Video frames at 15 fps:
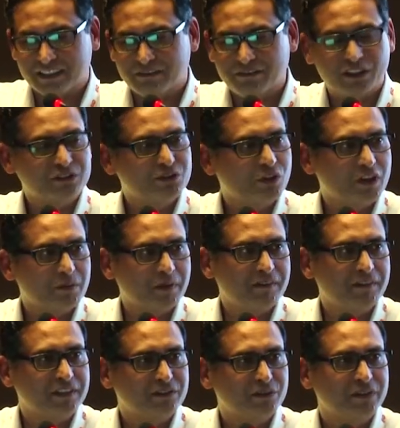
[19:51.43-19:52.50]
for solar
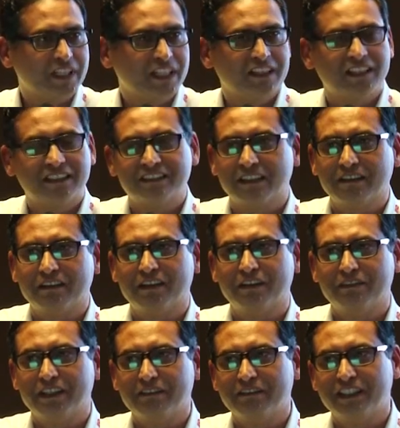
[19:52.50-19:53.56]
power so that it's a
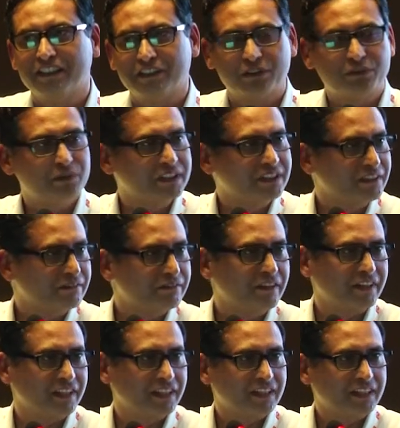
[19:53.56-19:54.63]
win-win situation
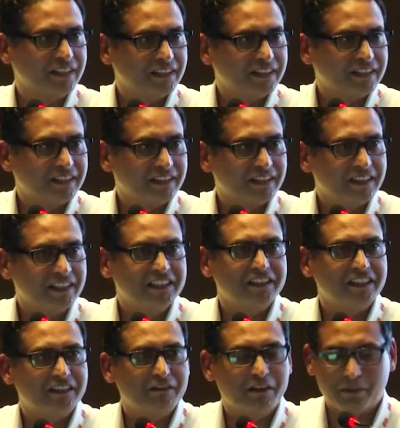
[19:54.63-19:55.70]
for each
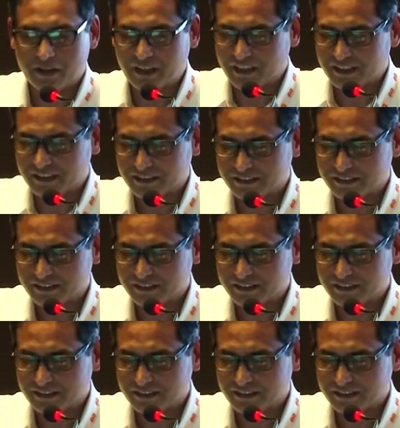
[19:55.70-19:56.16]
and everybody.